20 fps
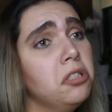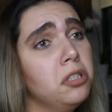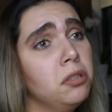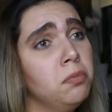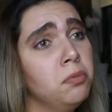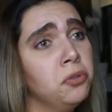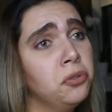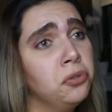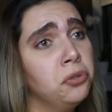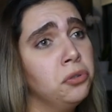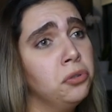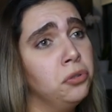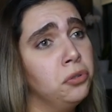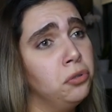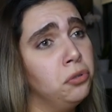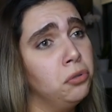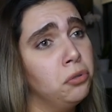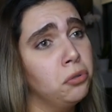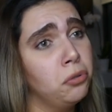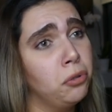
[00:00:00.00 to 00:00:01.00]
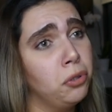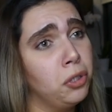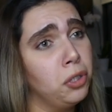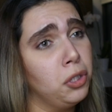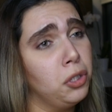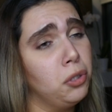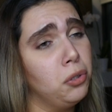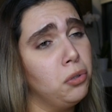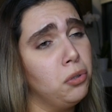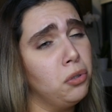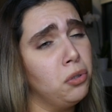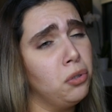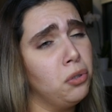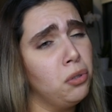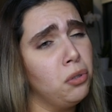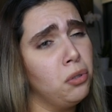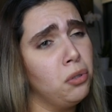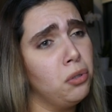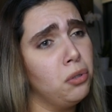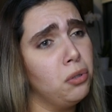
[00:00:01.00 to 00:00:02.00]
this picture is so
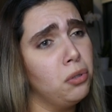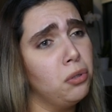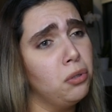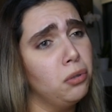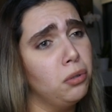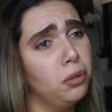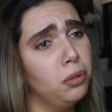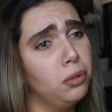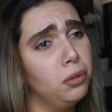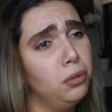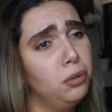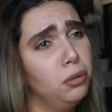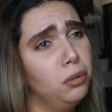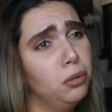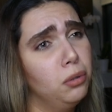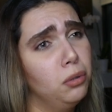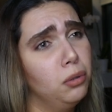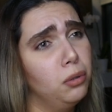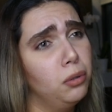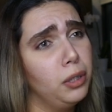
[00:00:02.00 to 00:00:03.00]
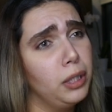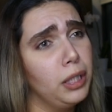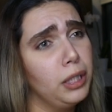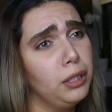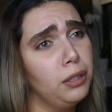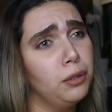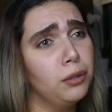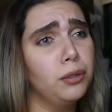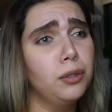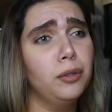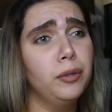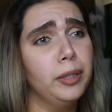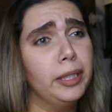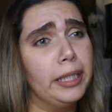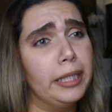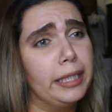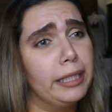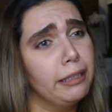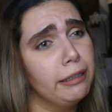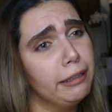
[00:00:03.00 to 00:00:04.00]
cute! Okay, you're
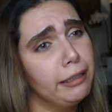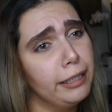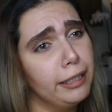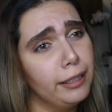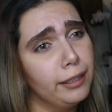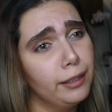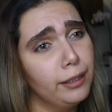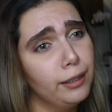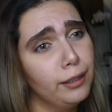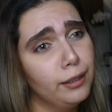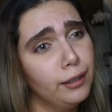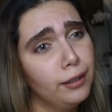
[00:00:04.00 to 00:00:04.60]
going in there.